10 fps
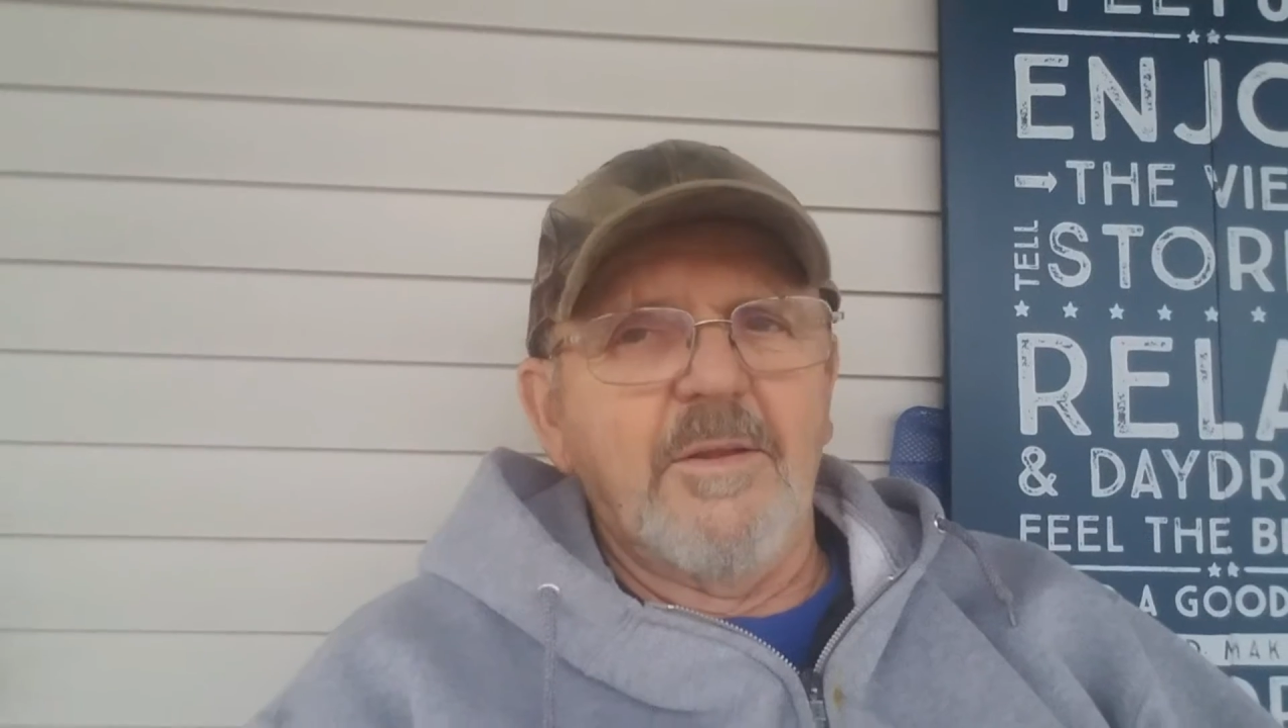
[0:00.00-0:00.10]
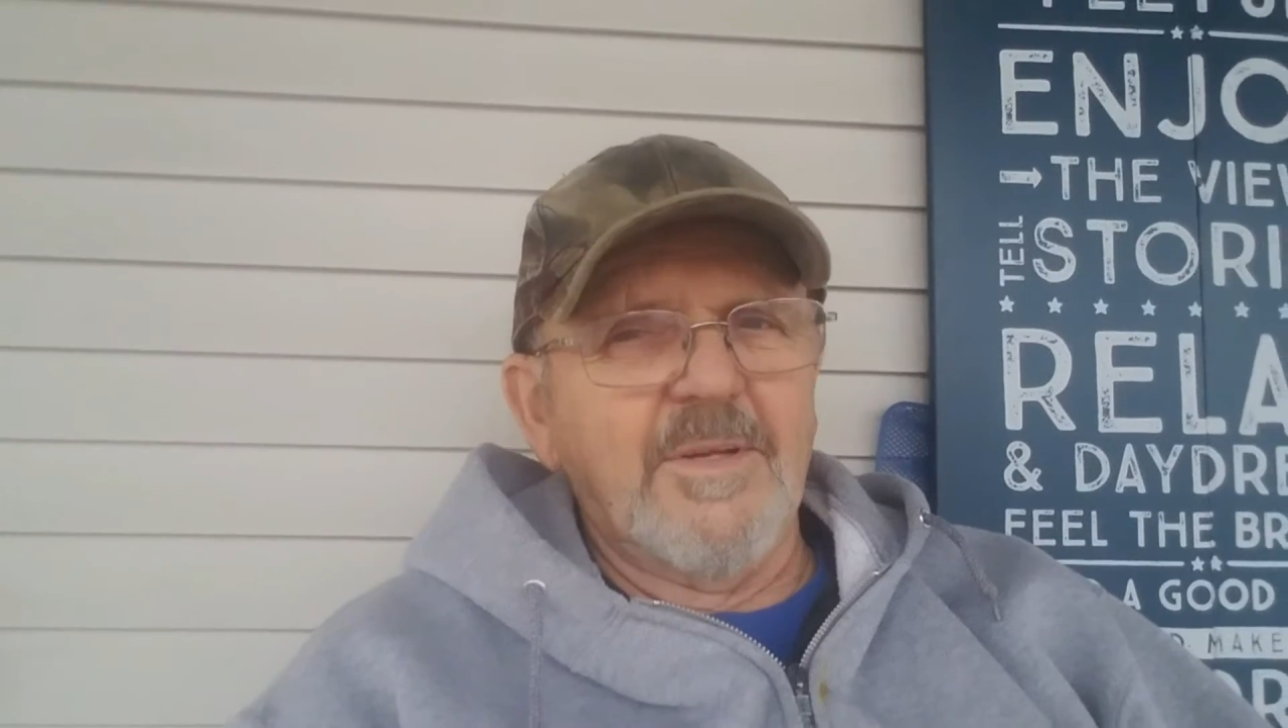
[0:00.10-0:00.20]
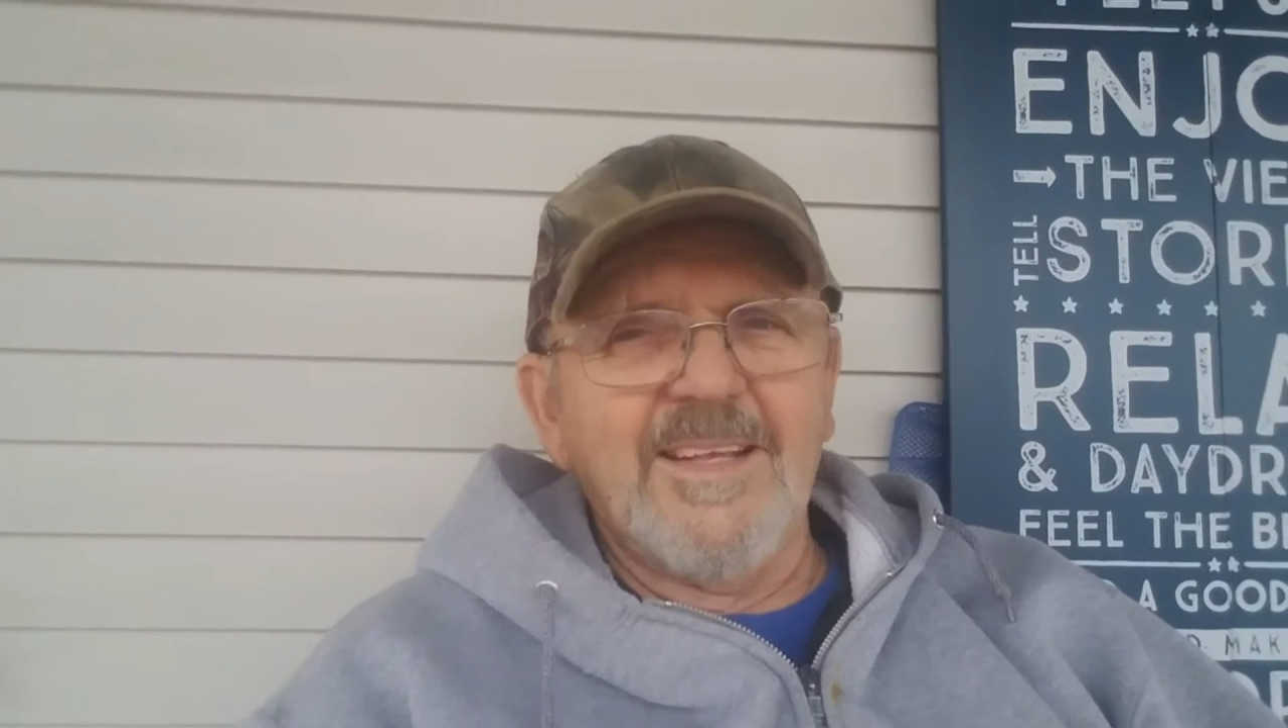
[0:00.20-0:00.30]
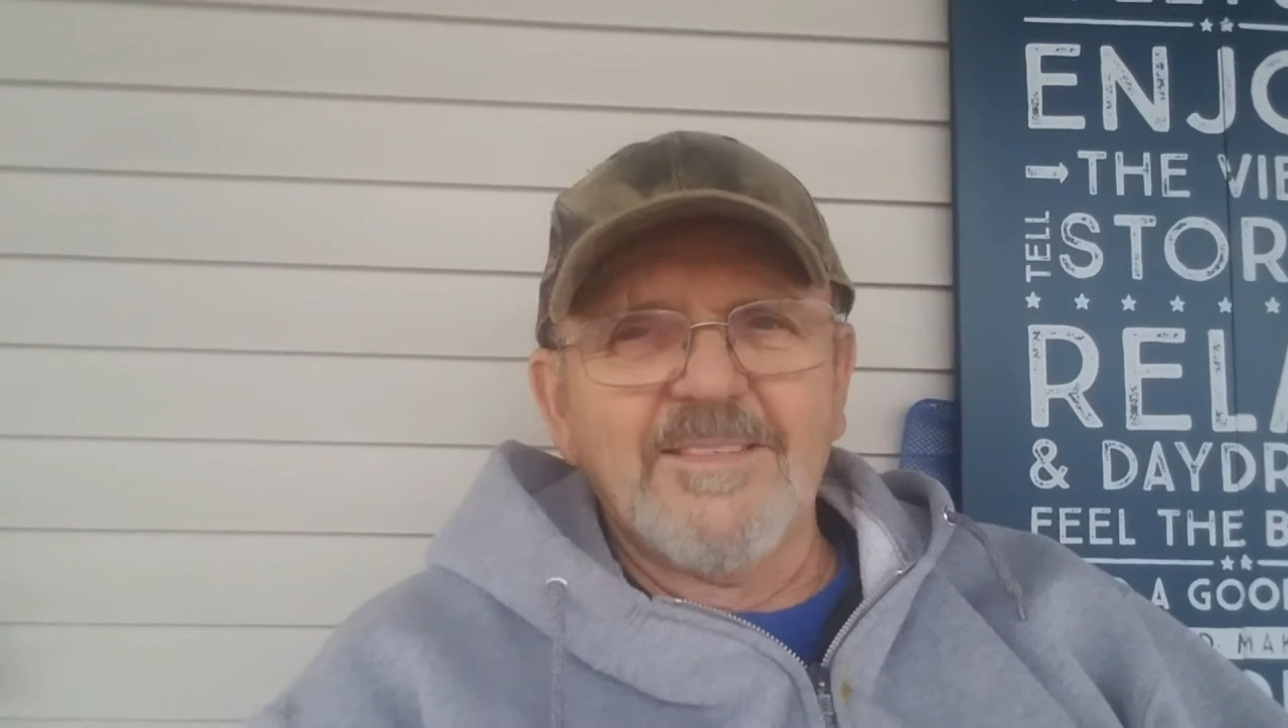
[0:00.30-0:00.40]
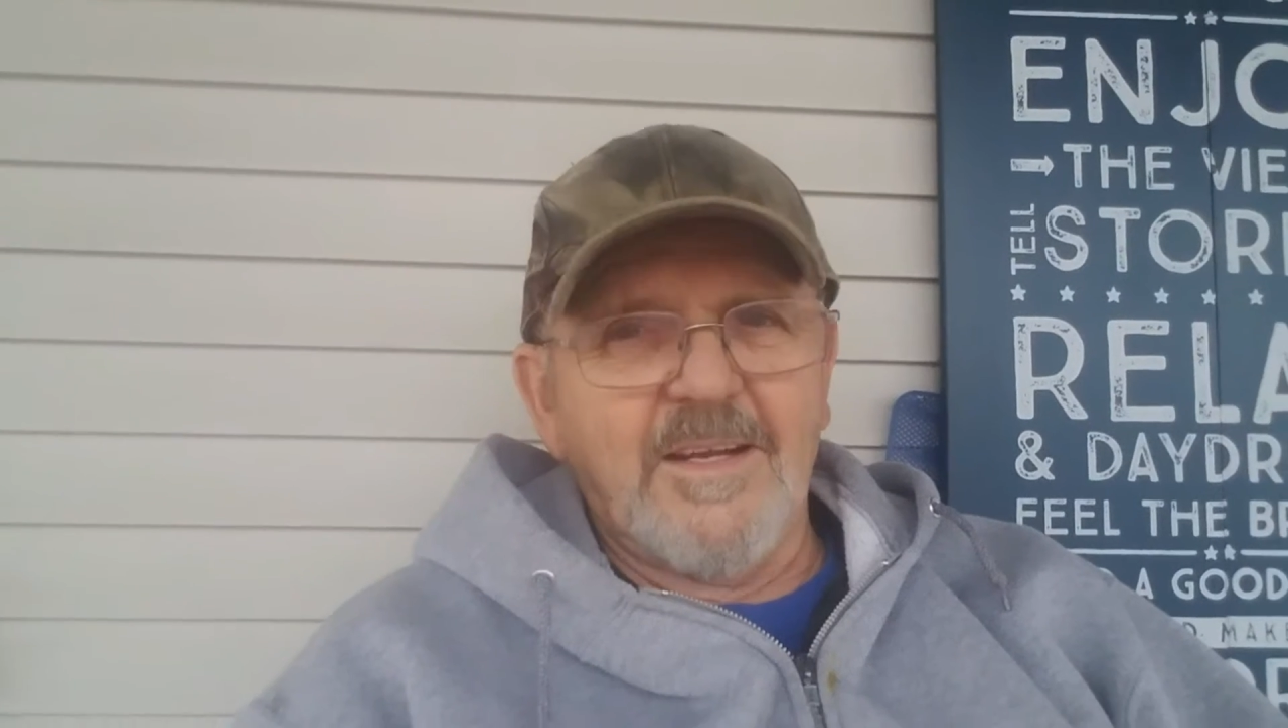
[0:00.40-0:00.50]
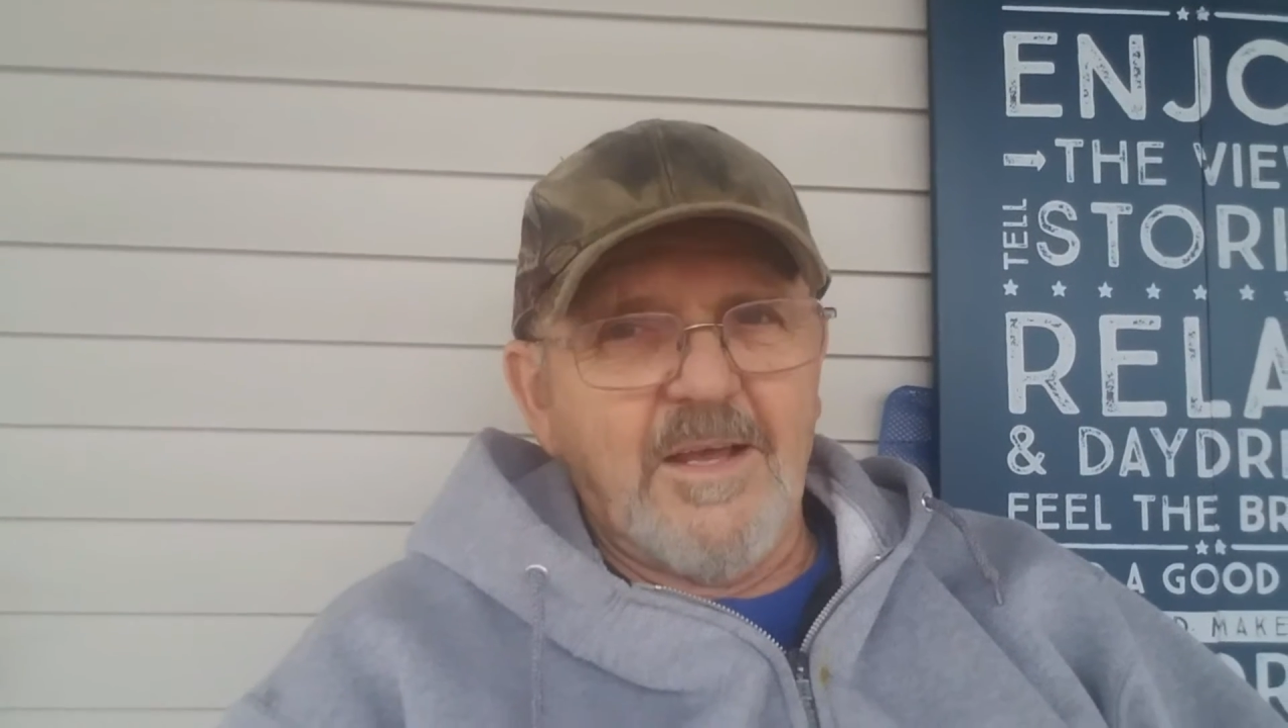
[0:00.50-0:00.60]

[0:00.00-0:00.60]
less than